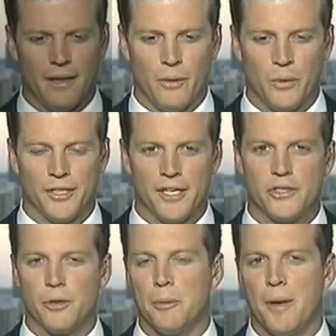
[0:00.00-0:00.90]
Yeah, well done,
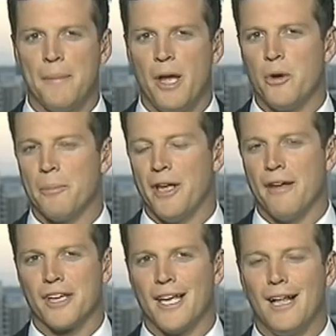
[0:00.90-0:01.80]
Supermum. How would it be
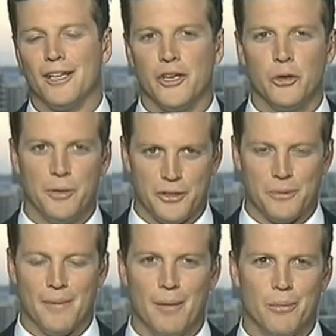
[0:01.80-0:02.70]
having Carla Gilbert
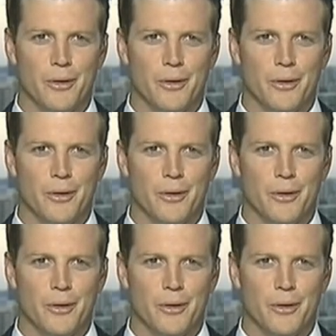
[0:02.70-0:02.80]
as your mum,